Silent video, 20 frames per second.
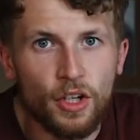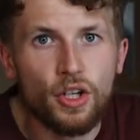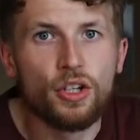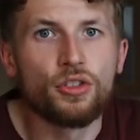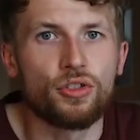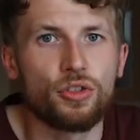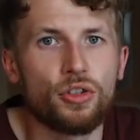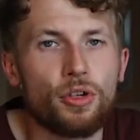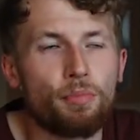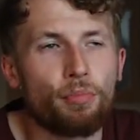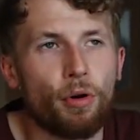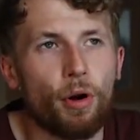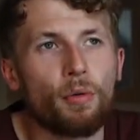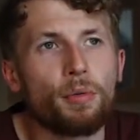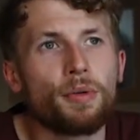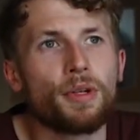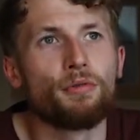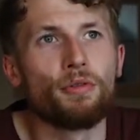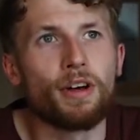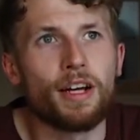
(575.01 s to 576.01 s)
So you're
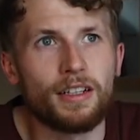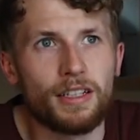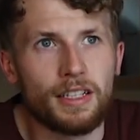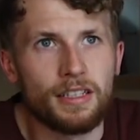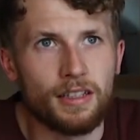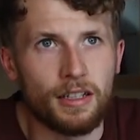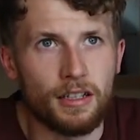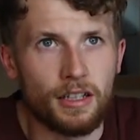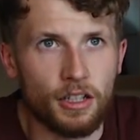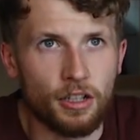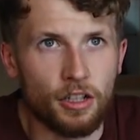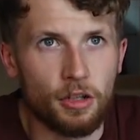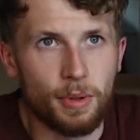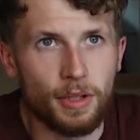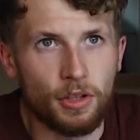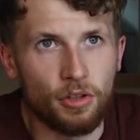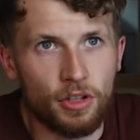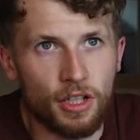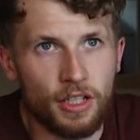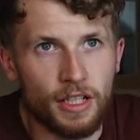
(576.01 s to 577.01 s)
probably realistically going to
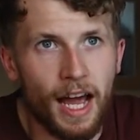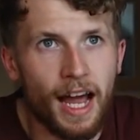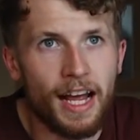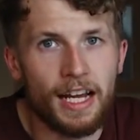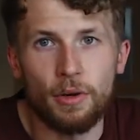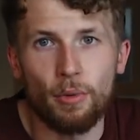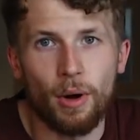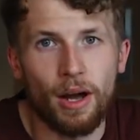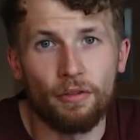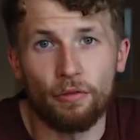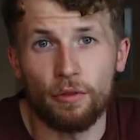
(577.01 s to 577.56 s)
be looking at anywhere